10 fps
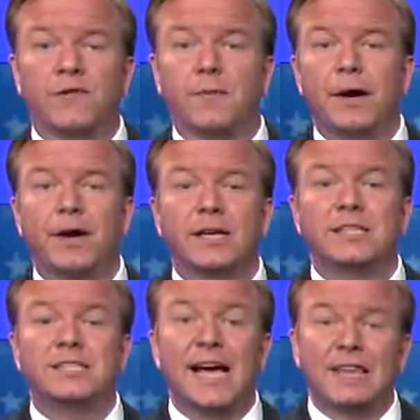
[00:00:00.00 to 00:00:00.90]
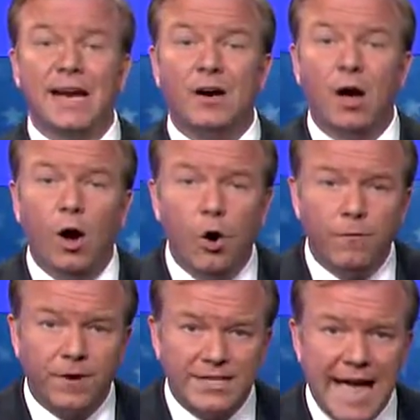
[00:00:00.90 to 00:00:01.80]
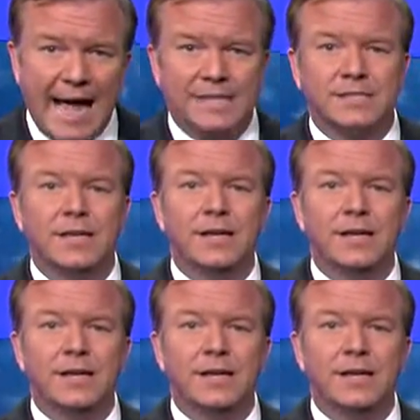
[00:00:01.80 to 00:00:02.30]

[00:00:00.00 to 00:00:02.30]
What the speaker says: of Americans say they are overtaxed,